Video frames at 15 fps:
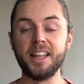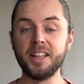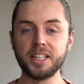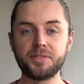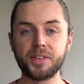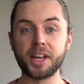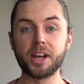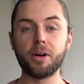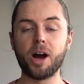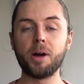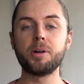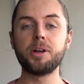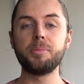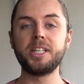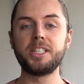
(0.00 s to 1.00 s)
In this video, I'm
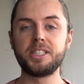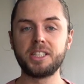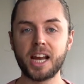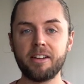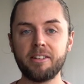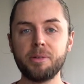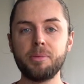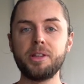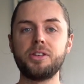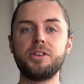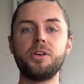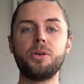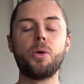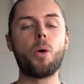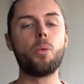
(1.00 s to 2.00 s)
going to be sharing with
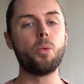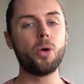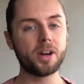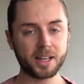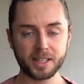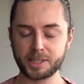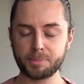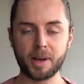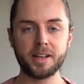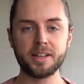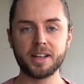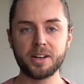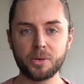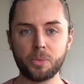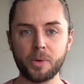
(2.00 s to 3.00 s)
you what I spend
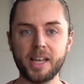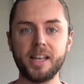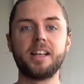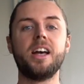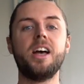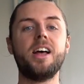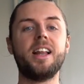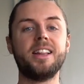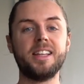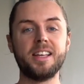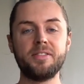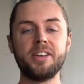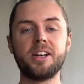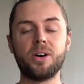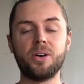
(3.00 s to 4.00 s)
in a week
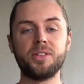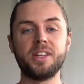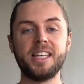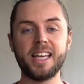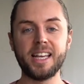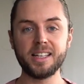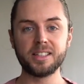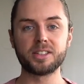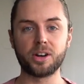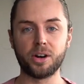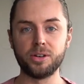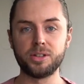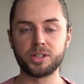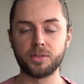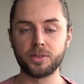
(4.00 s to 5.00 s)
living on the east
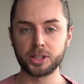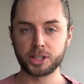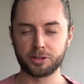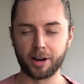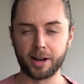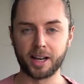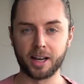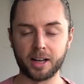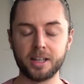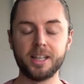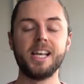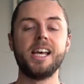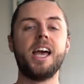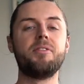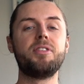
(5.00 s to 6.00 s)
coast of Australia.
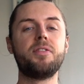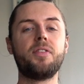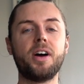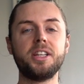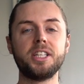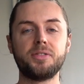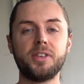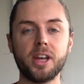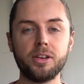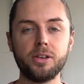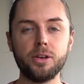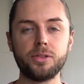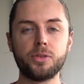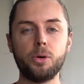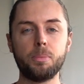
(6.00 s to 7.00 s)
If you find this video
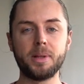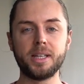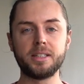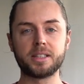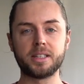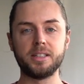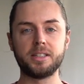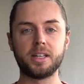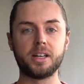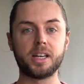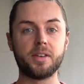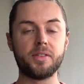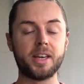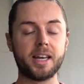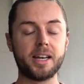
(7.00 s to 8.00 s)
useful, please consider
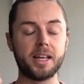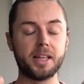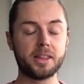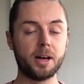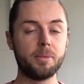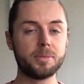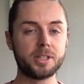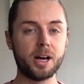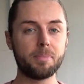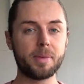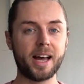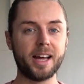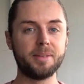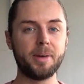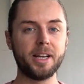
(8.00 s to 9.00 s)
giving it a thumbs up
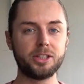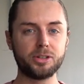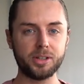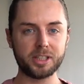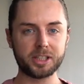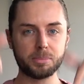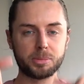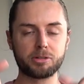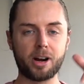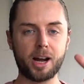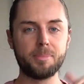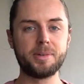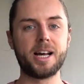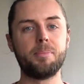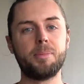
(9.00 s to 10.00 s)
and make sure you
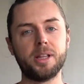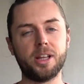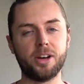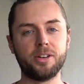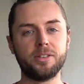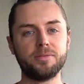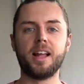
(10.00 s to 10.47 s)
subscribe down below.